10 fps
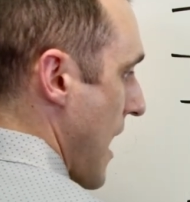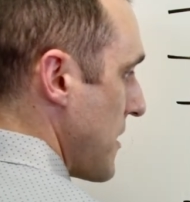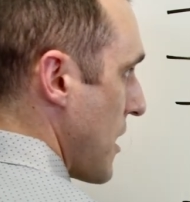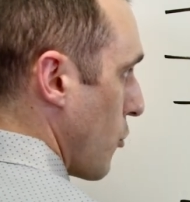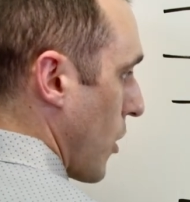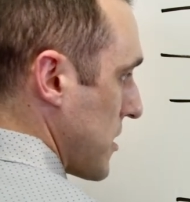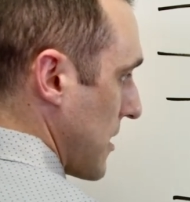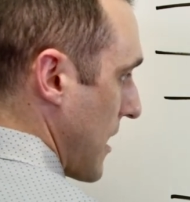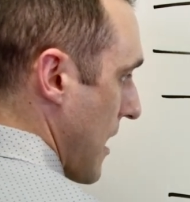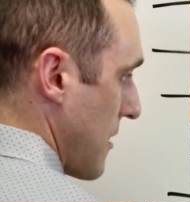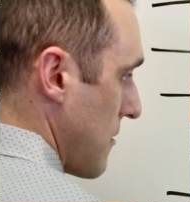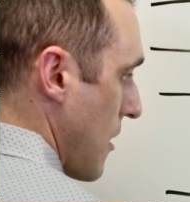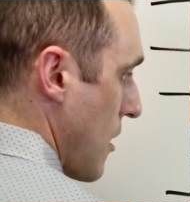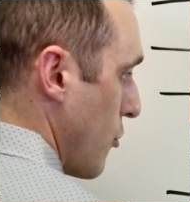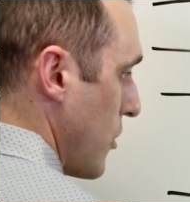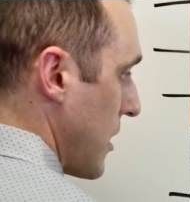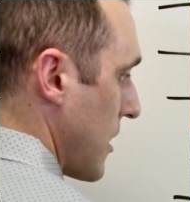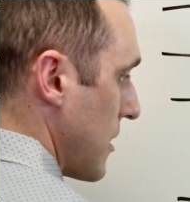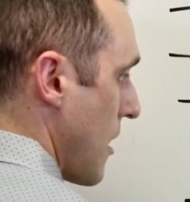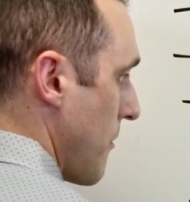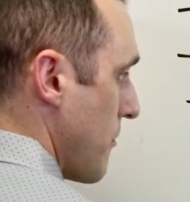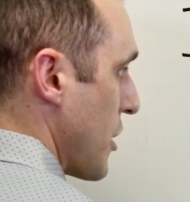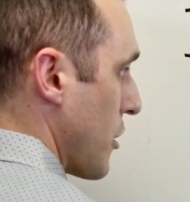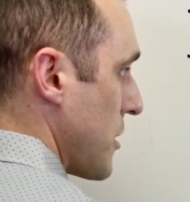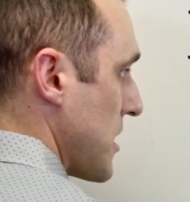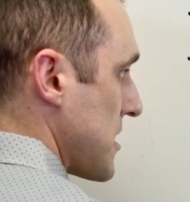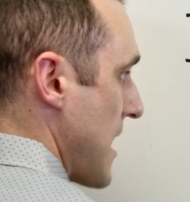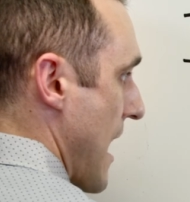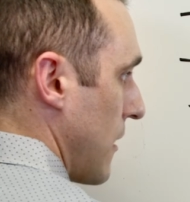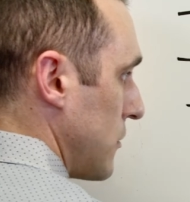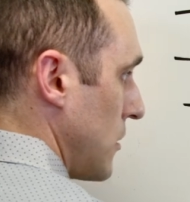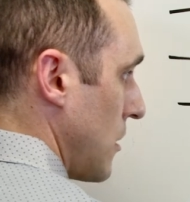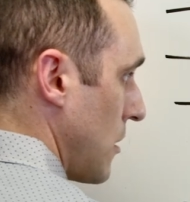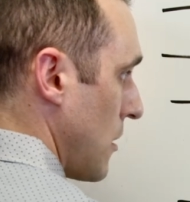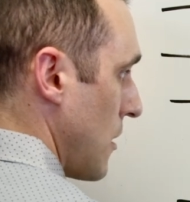And then once again, we can mirror this down